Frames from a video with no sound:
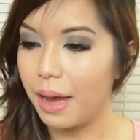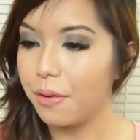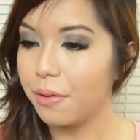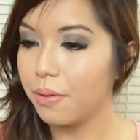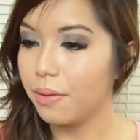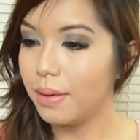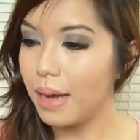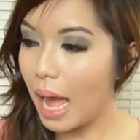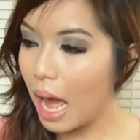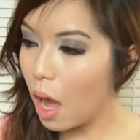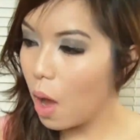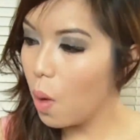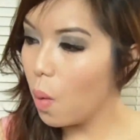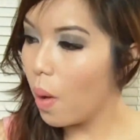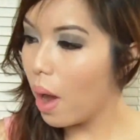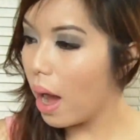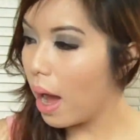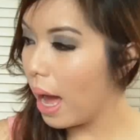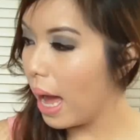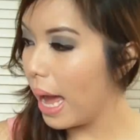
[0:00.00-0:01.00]
now
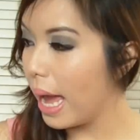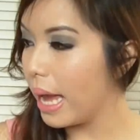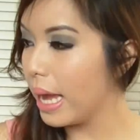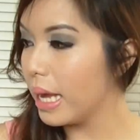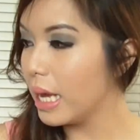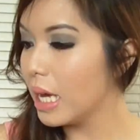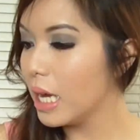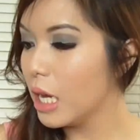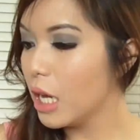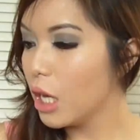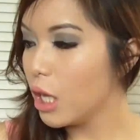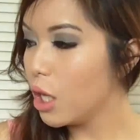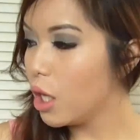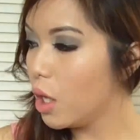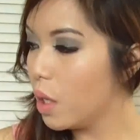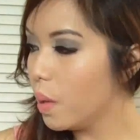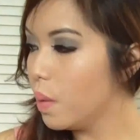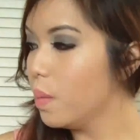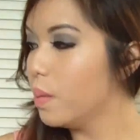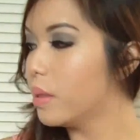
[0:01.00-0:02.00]
I
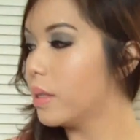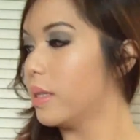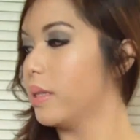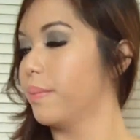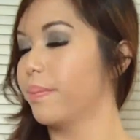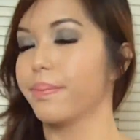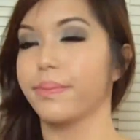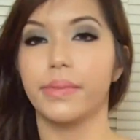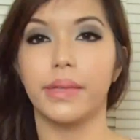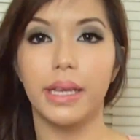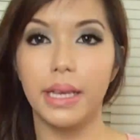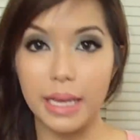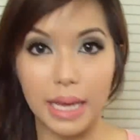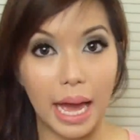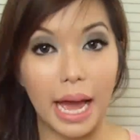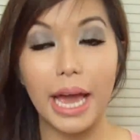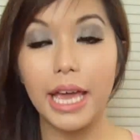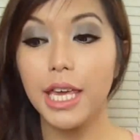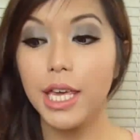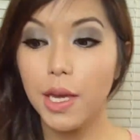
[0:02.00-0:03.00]
use
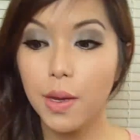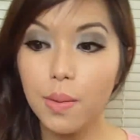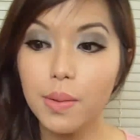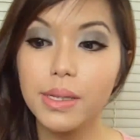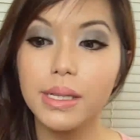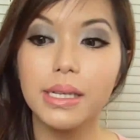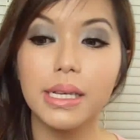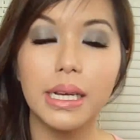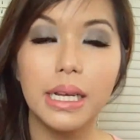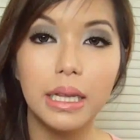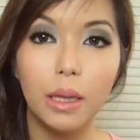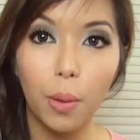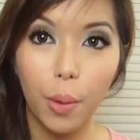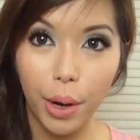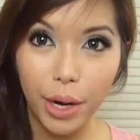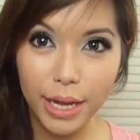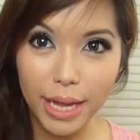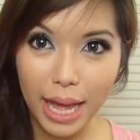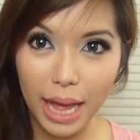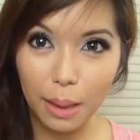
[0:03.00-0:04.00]
the
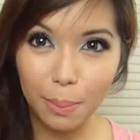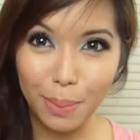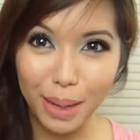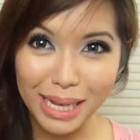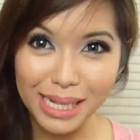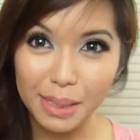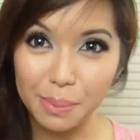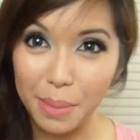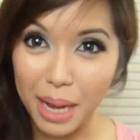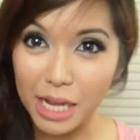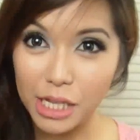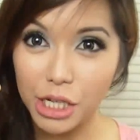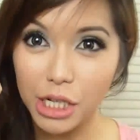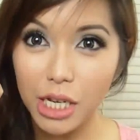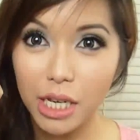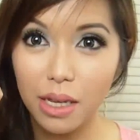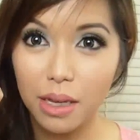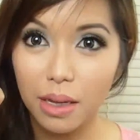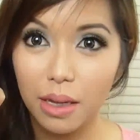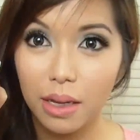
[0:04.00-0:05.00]
L'Oreal Base
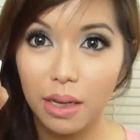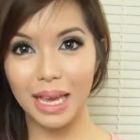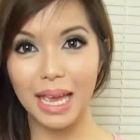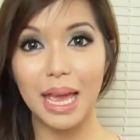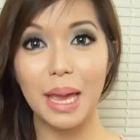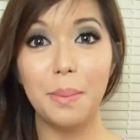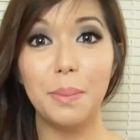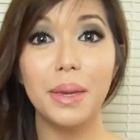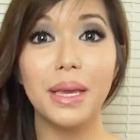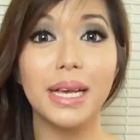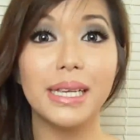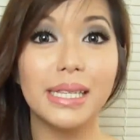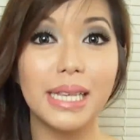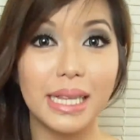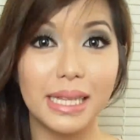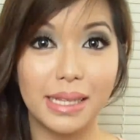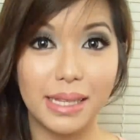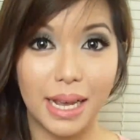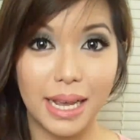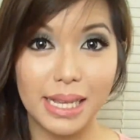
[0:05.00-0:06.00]
Magic because
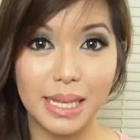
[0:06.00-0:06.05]
it does